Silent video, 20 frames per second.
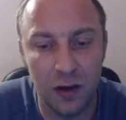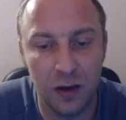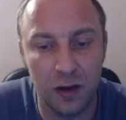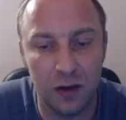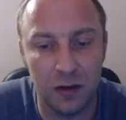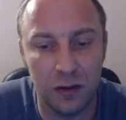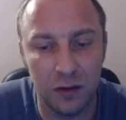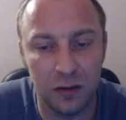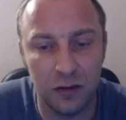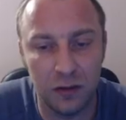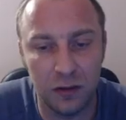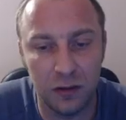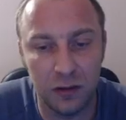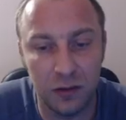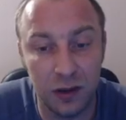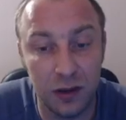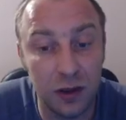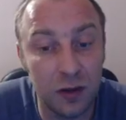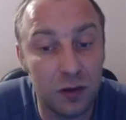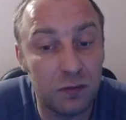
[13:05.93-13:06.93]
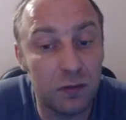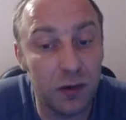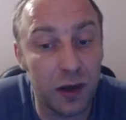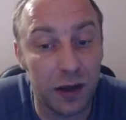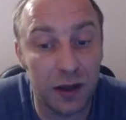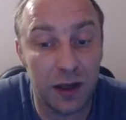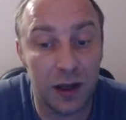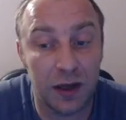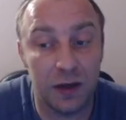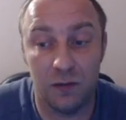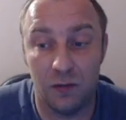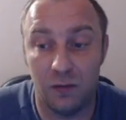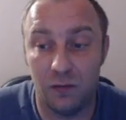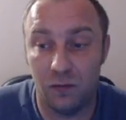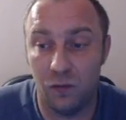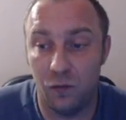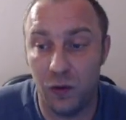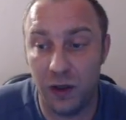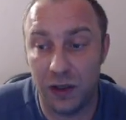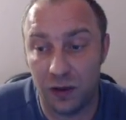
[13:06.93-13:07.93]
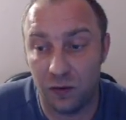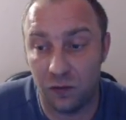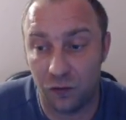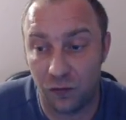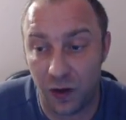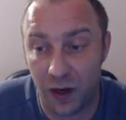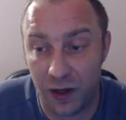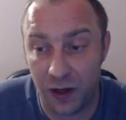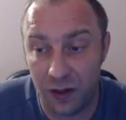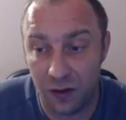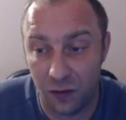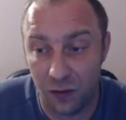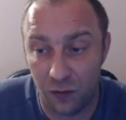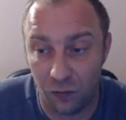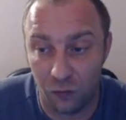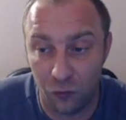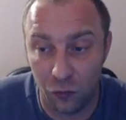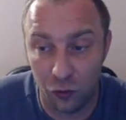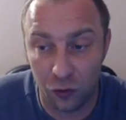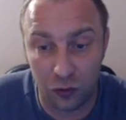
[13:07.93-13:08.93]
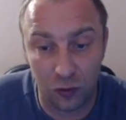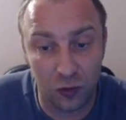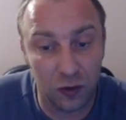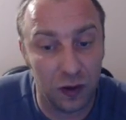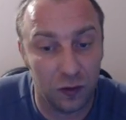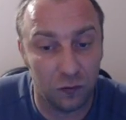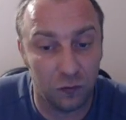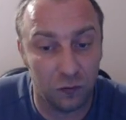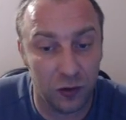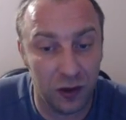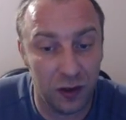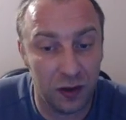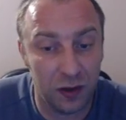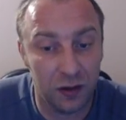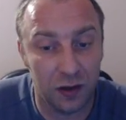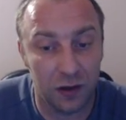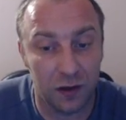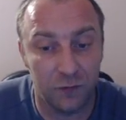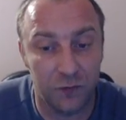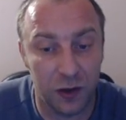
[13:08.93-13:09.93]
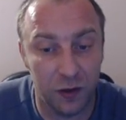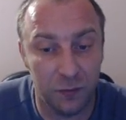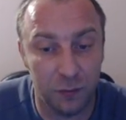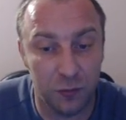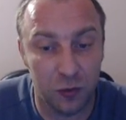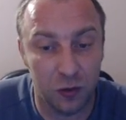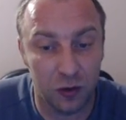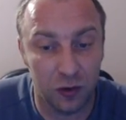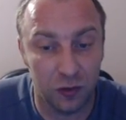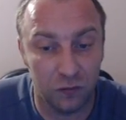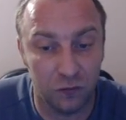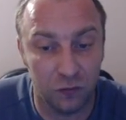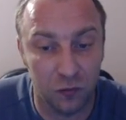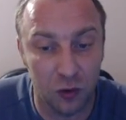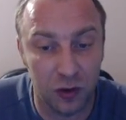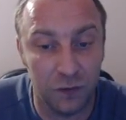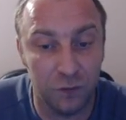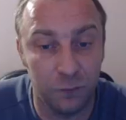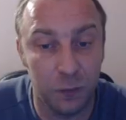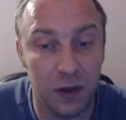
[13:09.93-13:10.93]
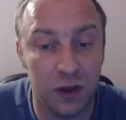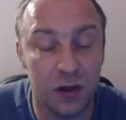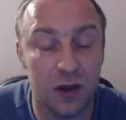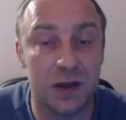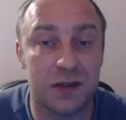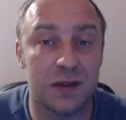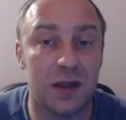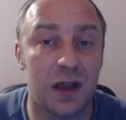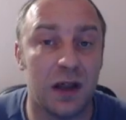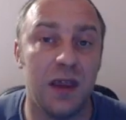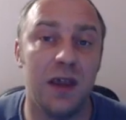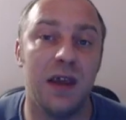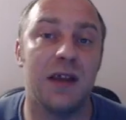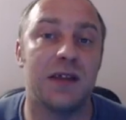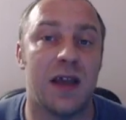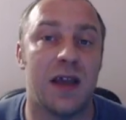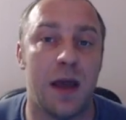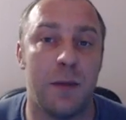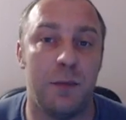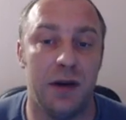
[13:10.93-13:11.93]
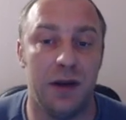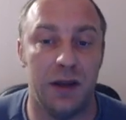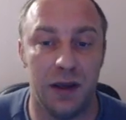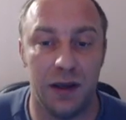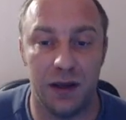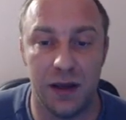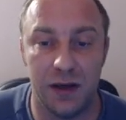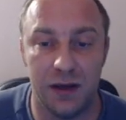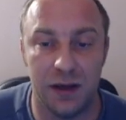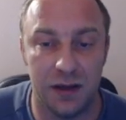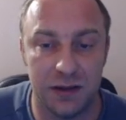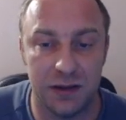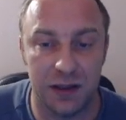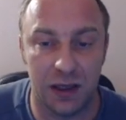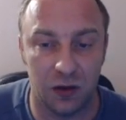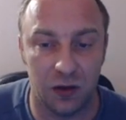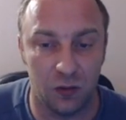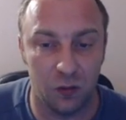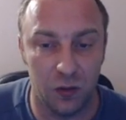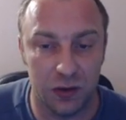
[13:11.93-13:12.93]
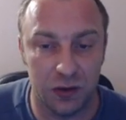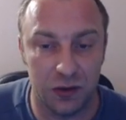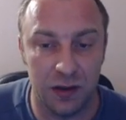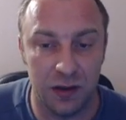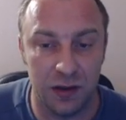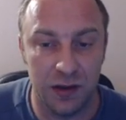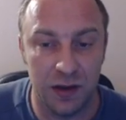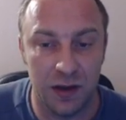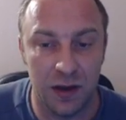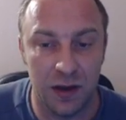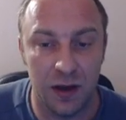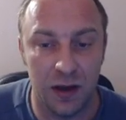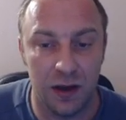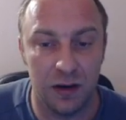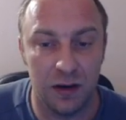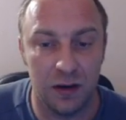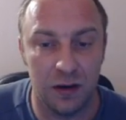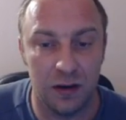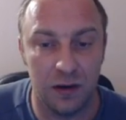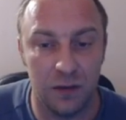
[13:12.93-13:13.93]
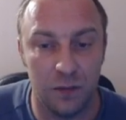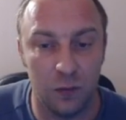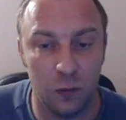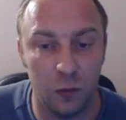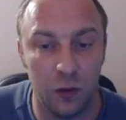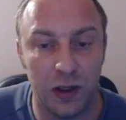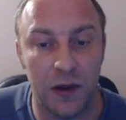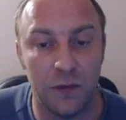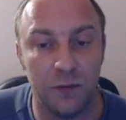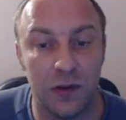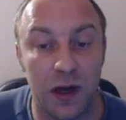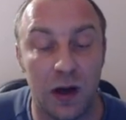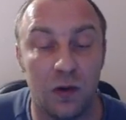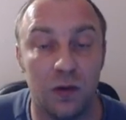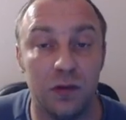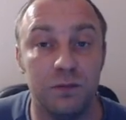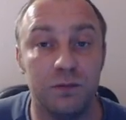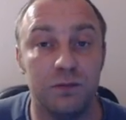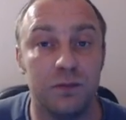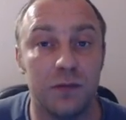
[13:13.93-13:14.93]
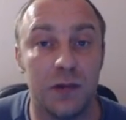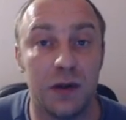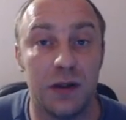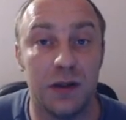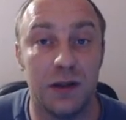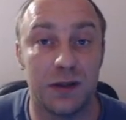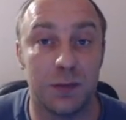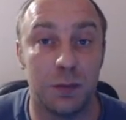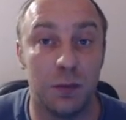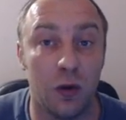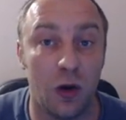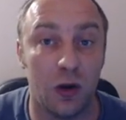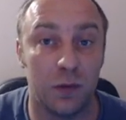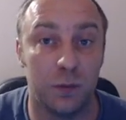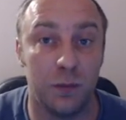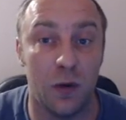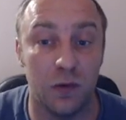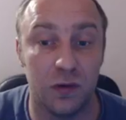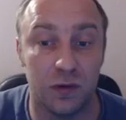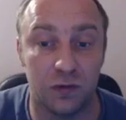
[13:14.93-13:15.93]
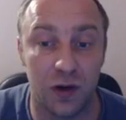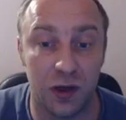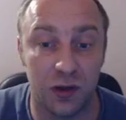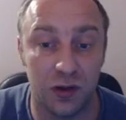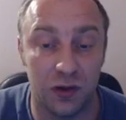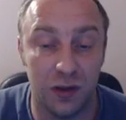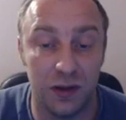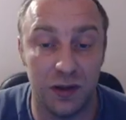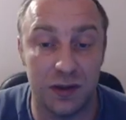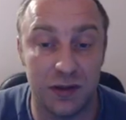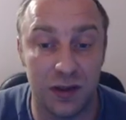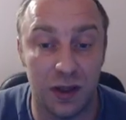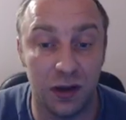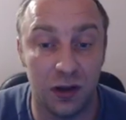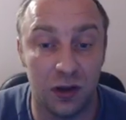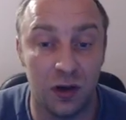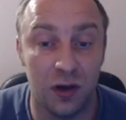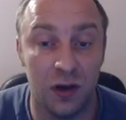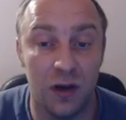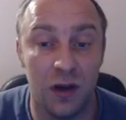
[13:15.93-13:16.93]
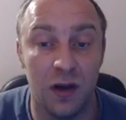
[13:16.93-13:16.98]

Uh, here again we can try rook to d three, a very important rook lift, because nothing is happening again in the center. We see uh, we have now this blocked pawn structure in the center.